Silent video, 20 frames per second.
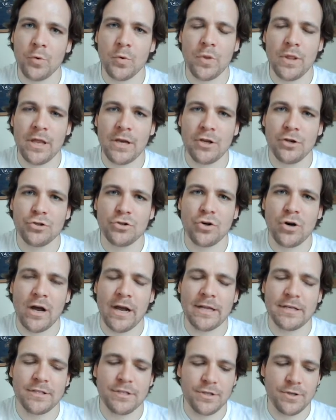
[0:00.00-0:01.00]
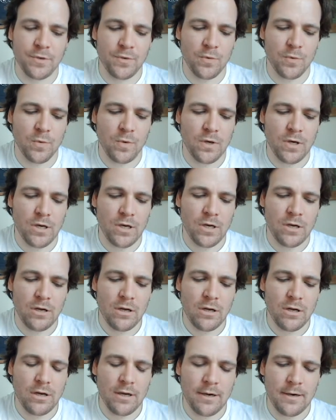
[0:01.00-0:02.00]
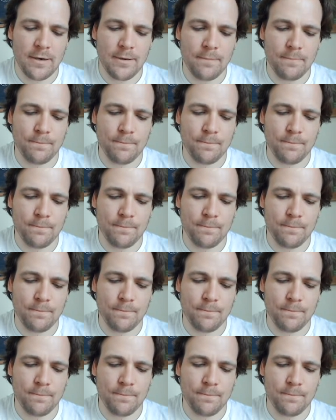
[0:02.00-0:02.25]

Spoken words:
and then you try to write